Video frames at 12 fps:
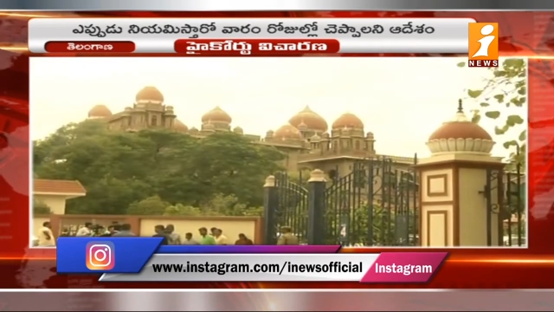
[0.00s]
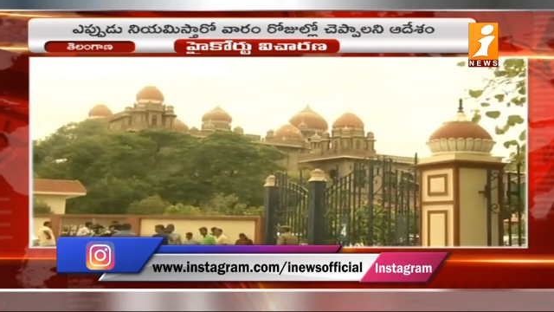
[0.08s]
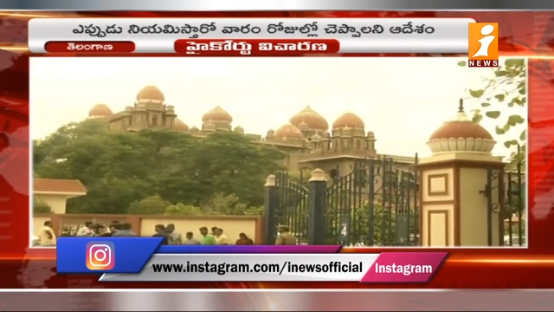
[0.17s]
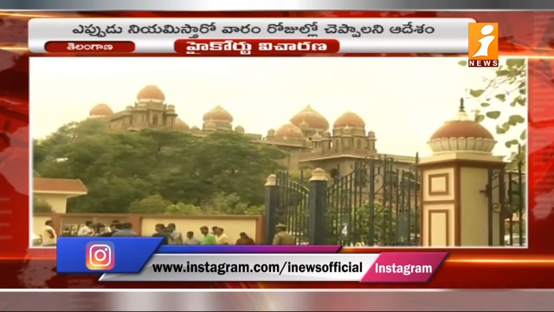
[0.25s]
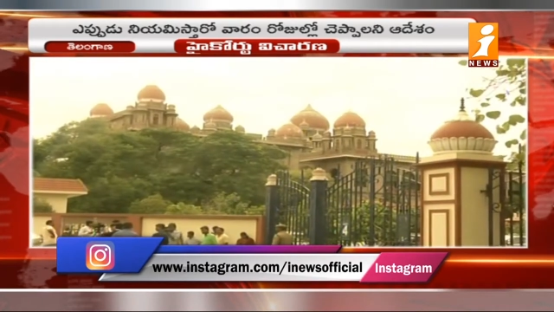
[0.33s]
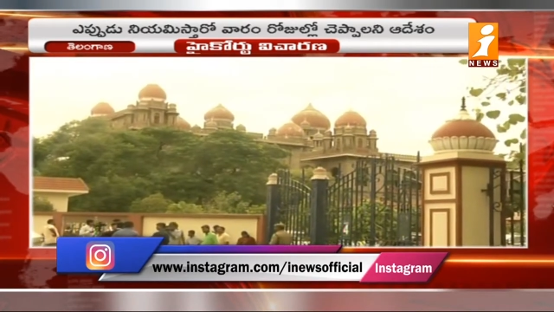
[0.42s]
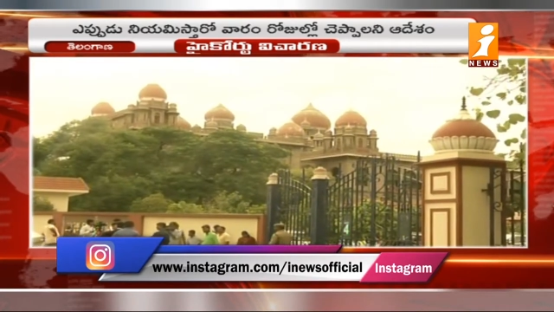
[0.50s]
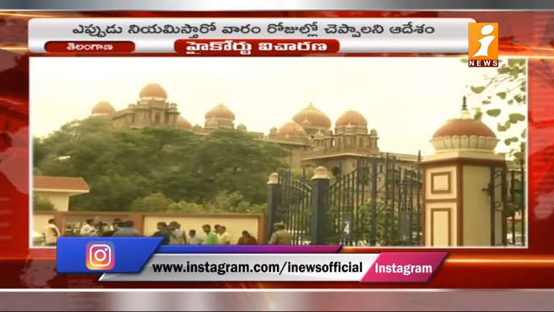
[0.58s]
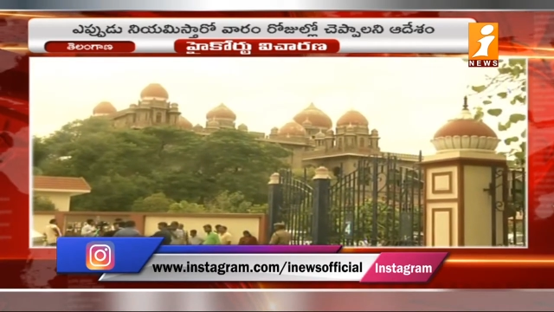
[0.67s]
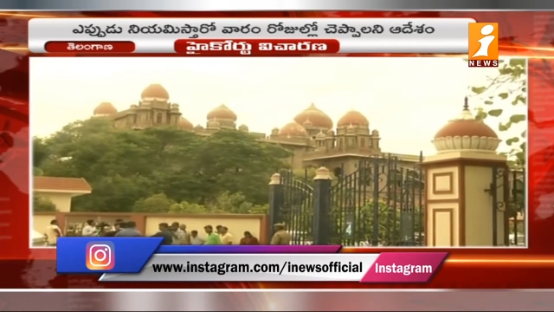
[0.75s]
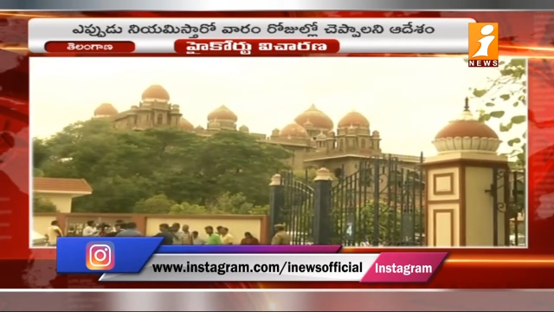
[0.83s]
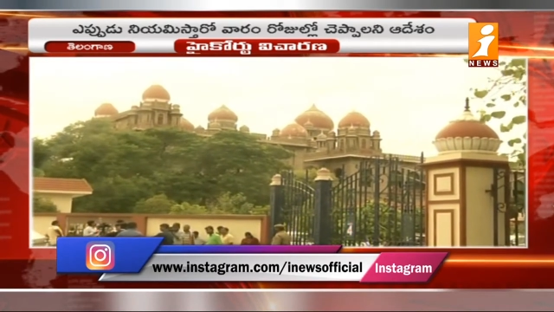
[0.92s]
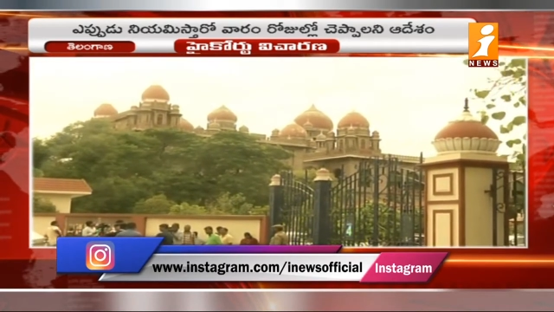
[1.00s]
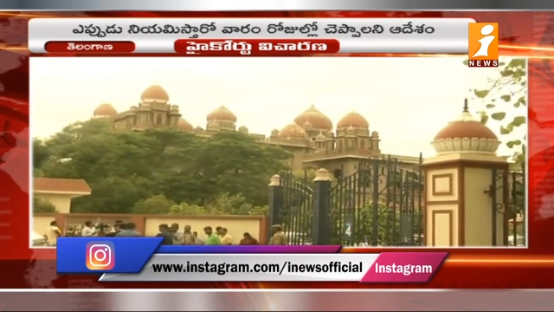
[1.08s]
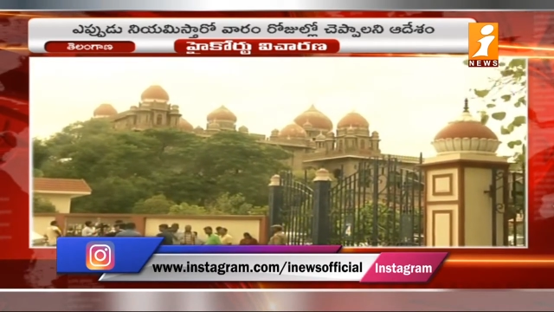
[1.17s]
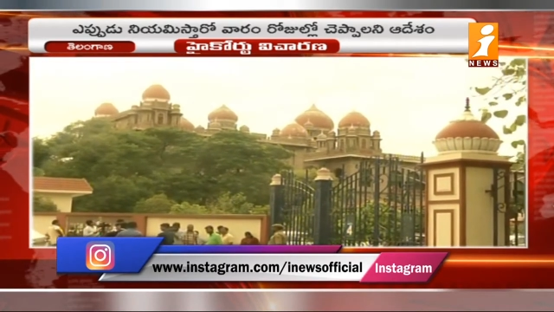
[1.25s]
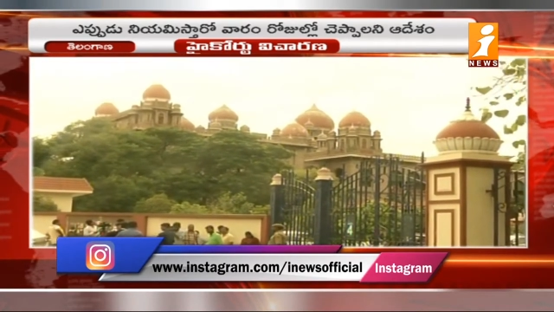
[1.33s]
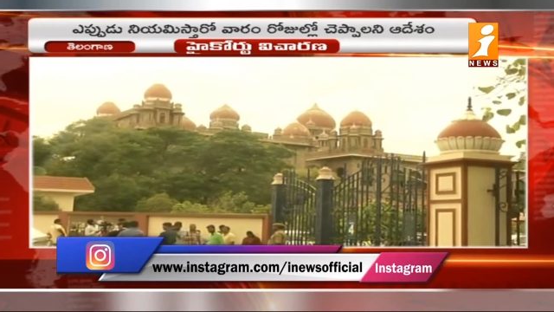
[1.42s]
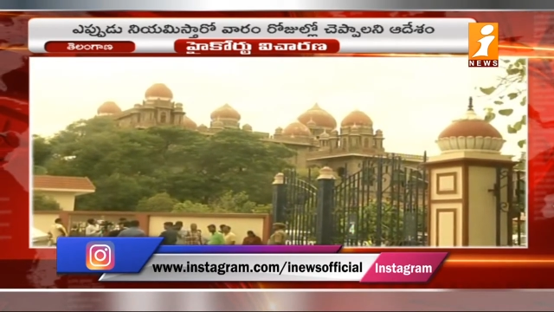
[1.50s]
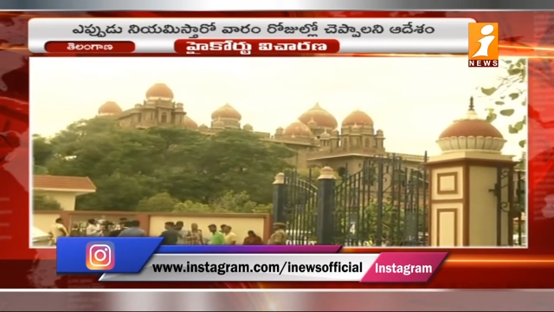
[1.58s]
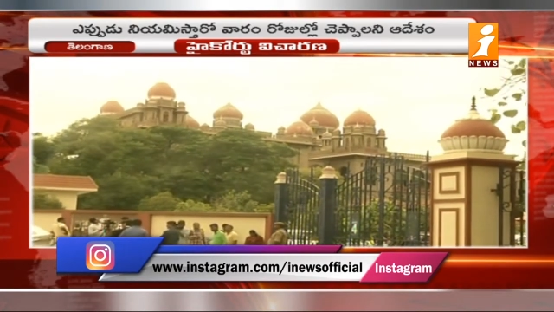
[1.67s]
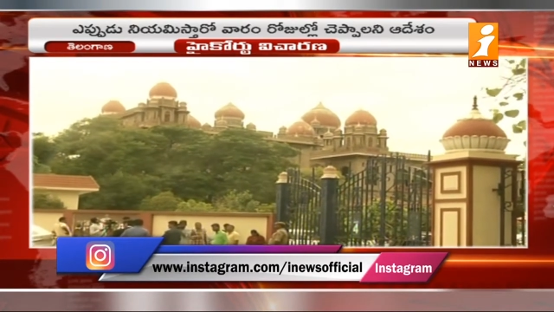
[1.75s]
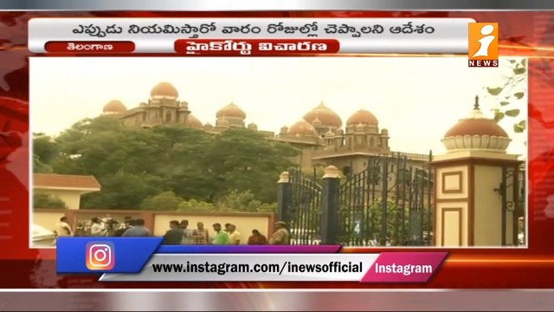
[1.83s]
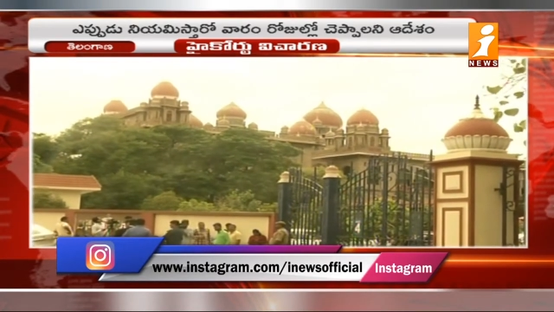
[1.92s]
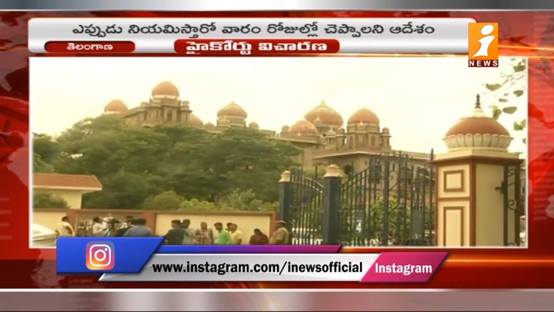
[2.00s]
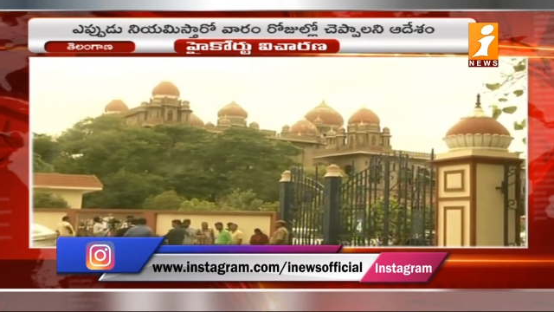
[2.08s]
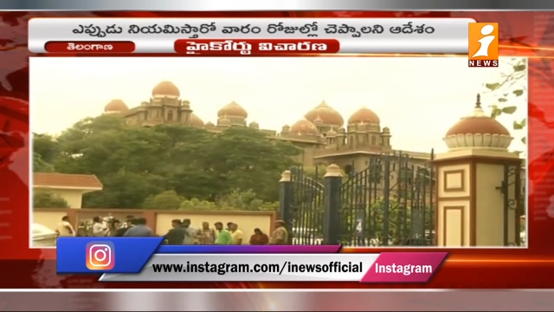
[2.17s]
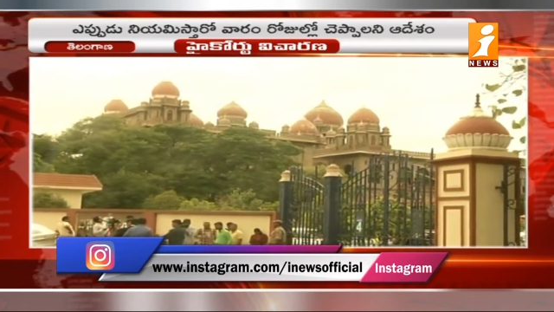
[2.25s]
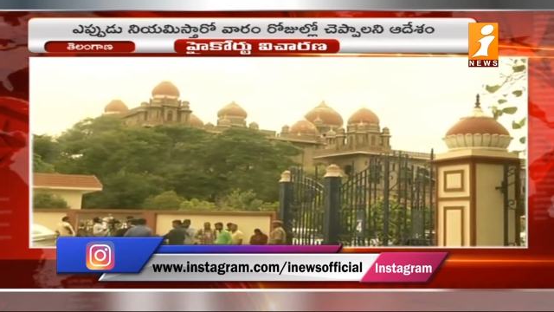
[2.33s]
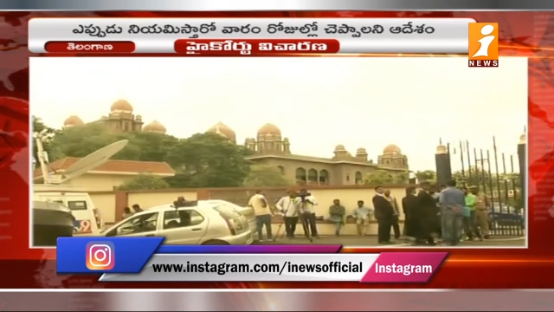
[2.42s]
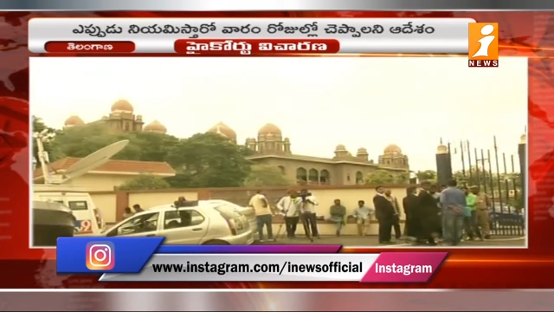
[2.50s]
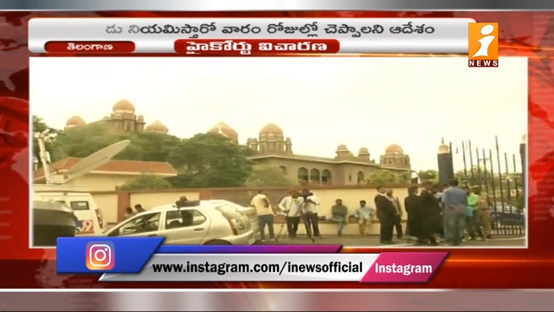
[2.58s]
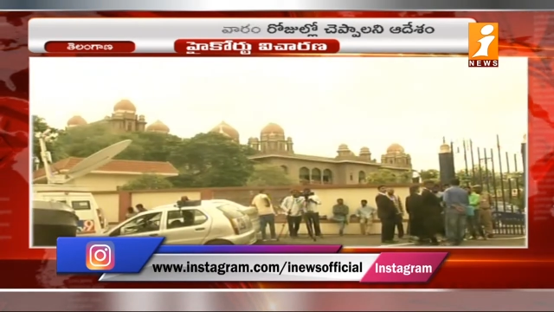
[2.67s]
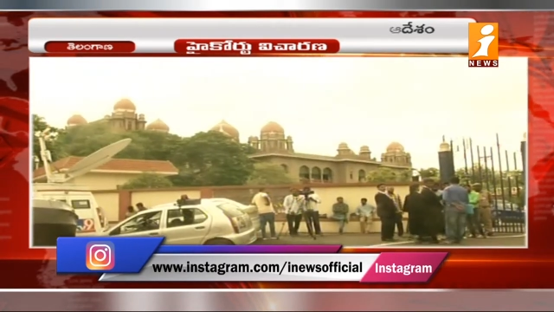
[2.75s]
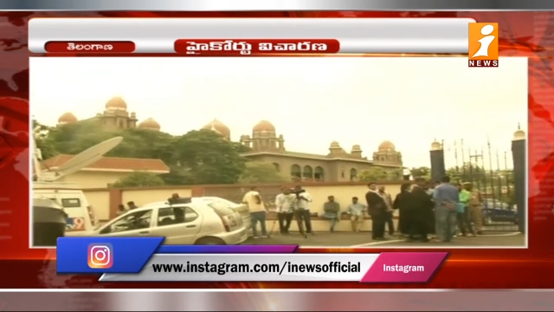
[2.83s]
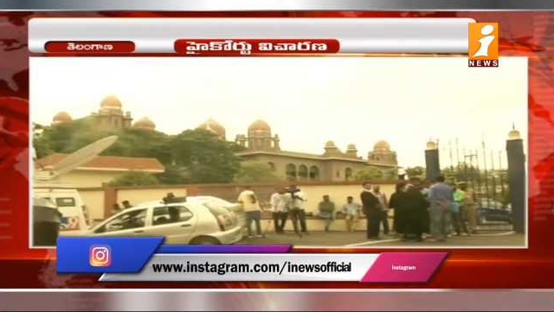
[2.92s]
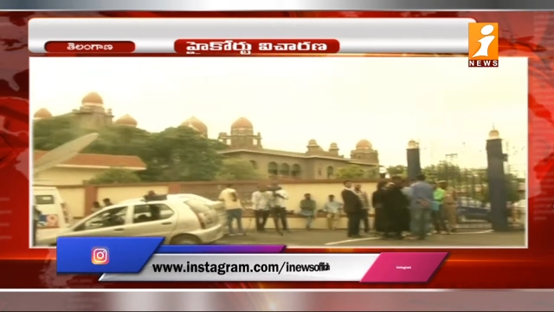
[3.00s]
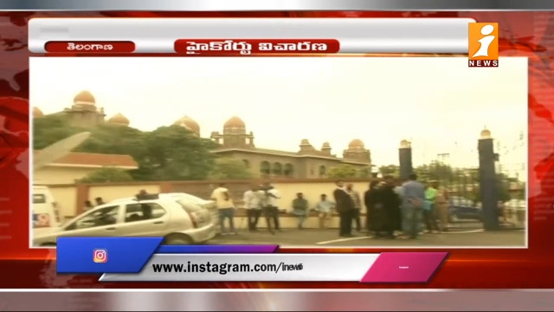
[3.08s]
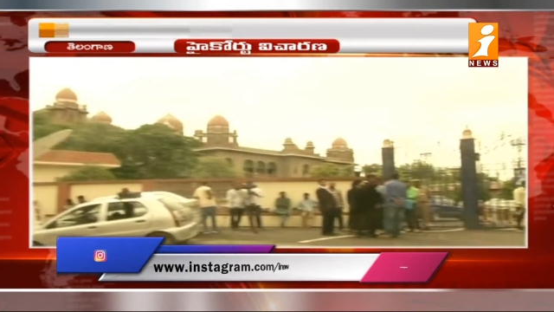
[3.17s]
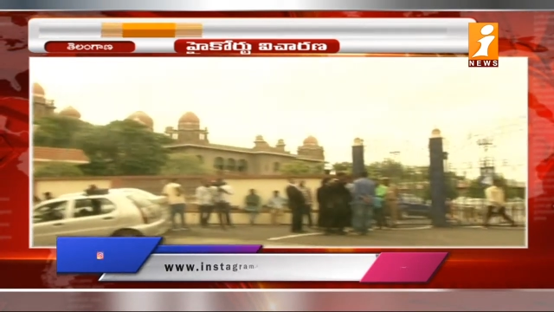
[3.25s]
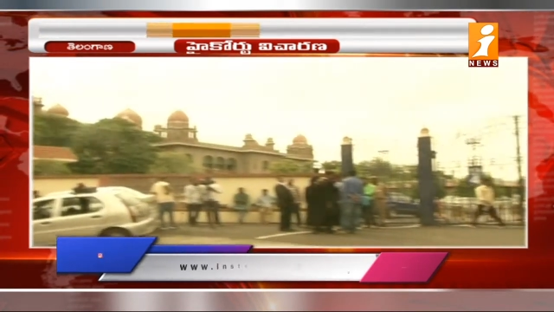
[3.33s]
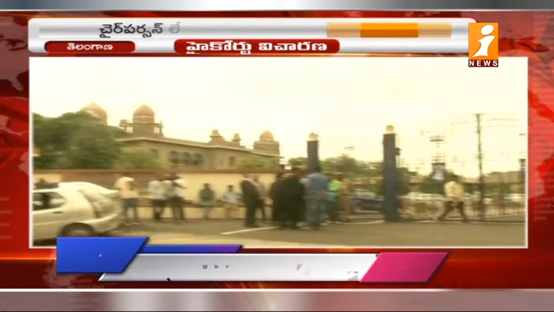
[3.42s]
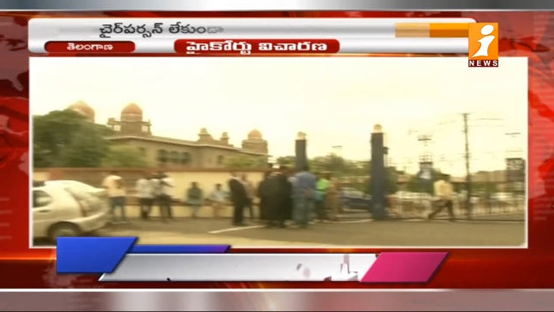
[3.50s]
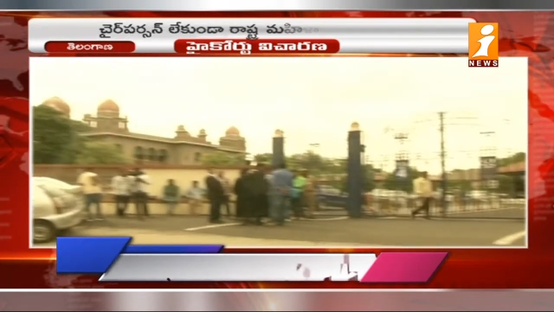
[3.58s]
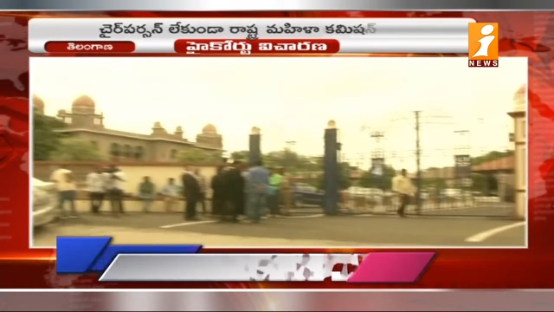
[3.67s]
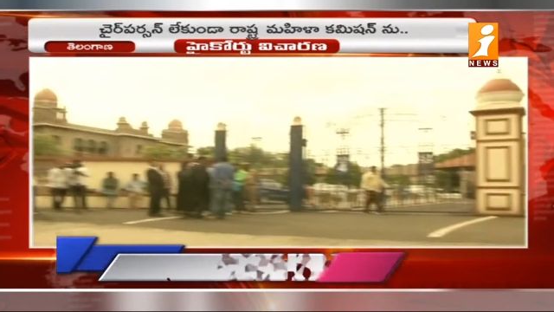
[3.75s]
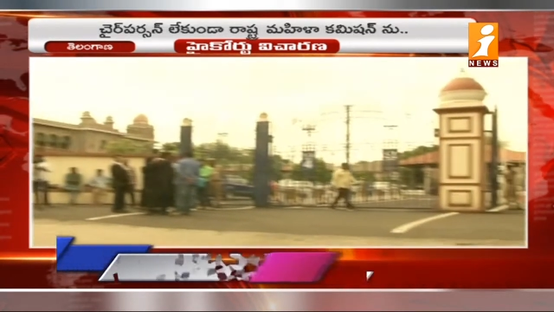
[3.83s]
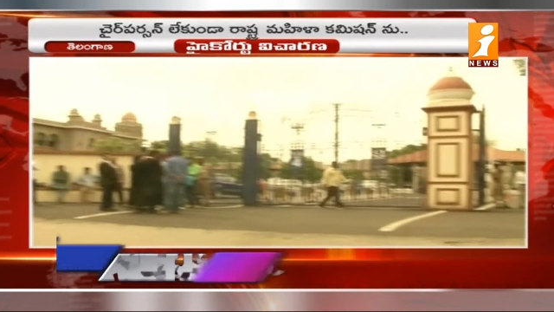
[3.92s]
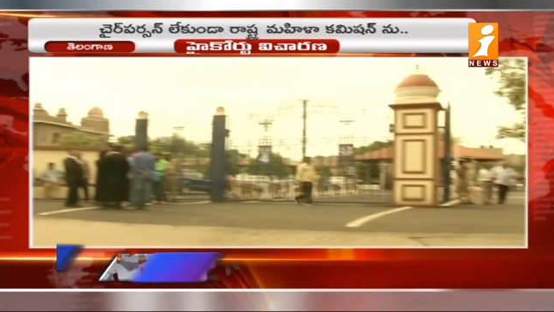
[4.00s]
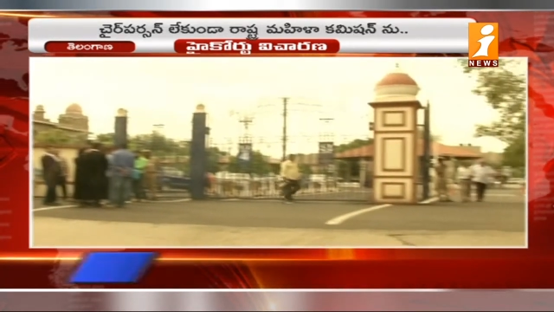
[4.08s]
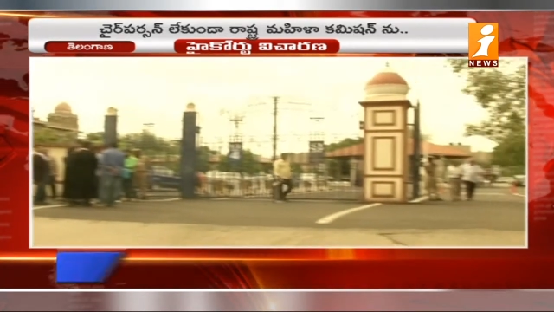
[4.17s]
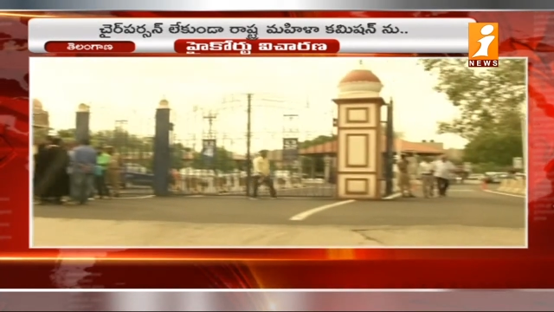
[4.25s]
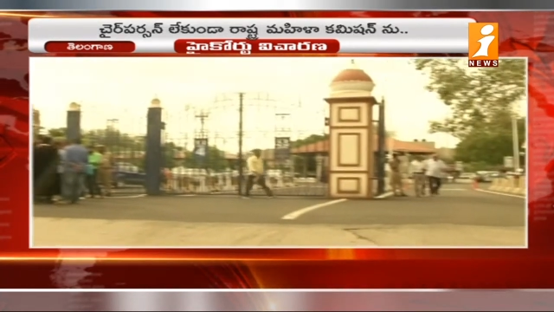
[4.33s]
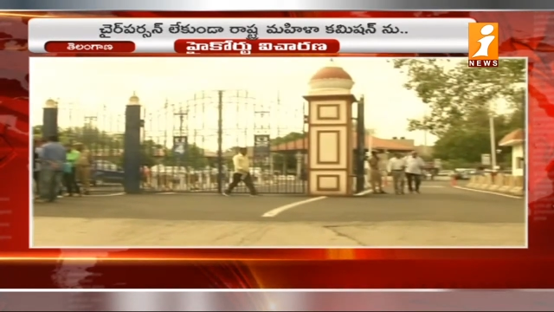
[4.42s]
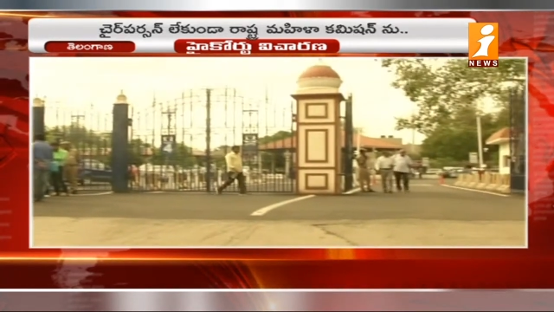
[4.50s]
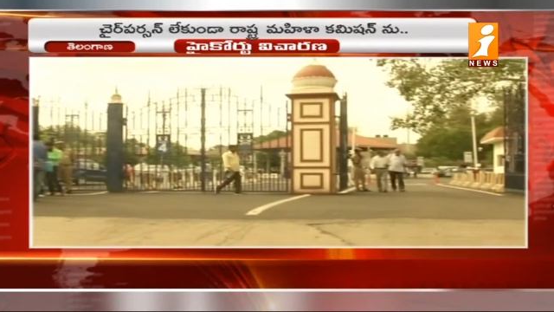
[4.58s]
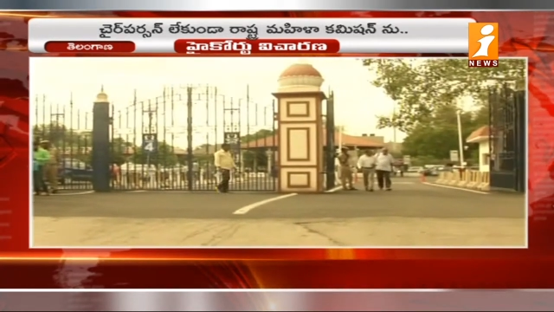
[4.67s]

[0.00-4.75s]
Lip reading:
Nobody's mouth can be seen.